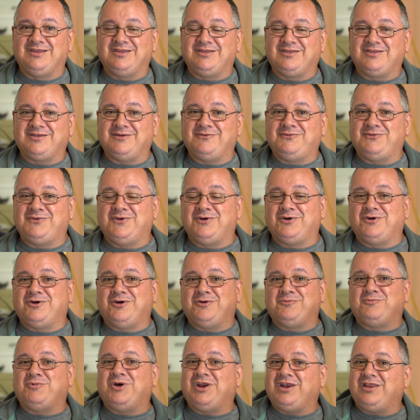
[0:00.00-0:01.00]
So if you're
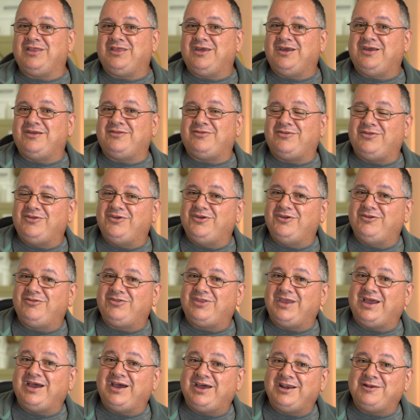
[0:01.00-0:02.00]
on one of those new
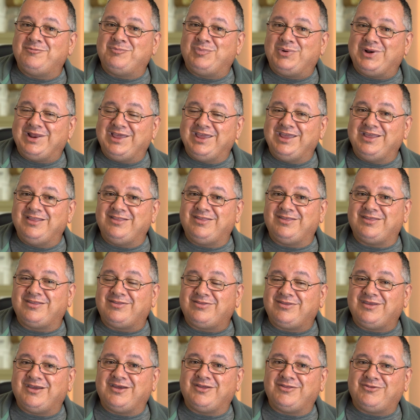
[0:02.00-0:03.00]
data plans,
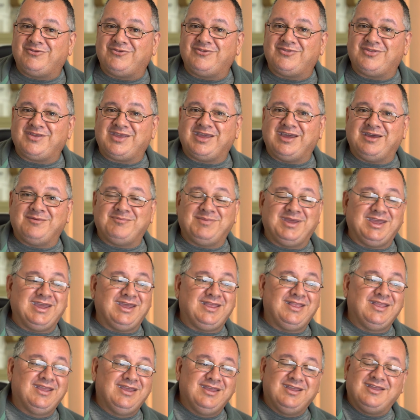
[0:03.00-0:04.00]
Telstra's come
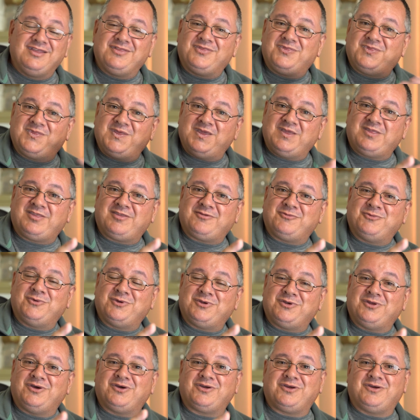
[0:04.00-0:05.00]
out, this will
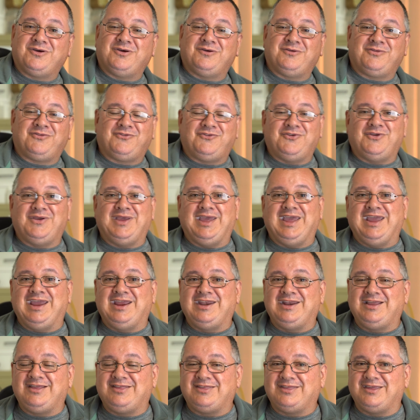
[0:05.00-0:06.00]
not cost you
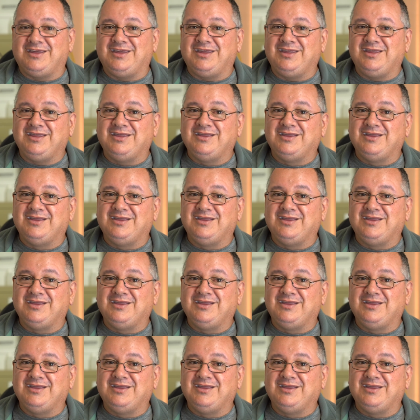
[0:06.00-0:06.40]
anything